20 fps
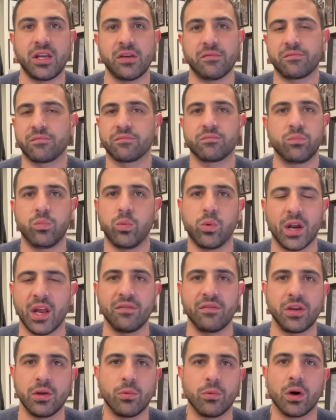if
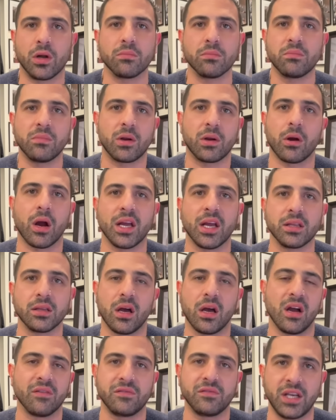whatever you want, all right, in
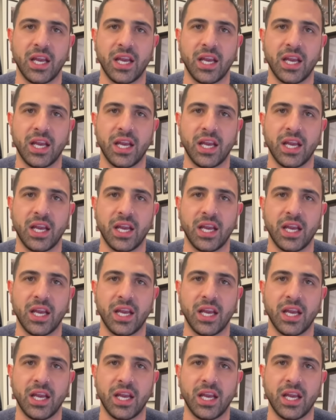life.